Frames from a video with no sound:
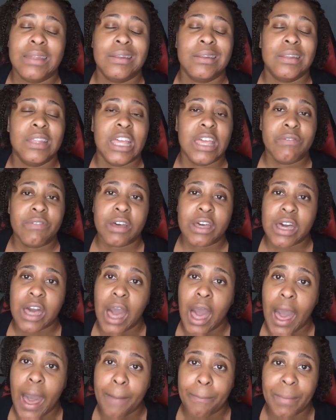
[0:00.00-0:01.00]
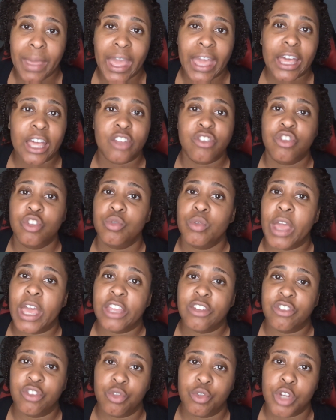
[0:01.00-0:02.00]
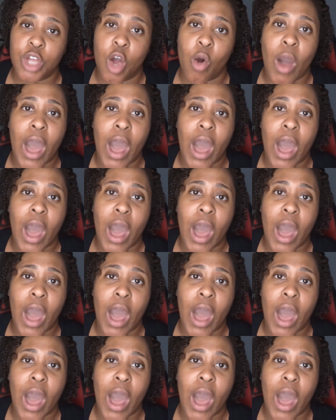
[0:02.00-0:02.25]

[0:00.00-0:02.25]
Leave a comment, because as you know,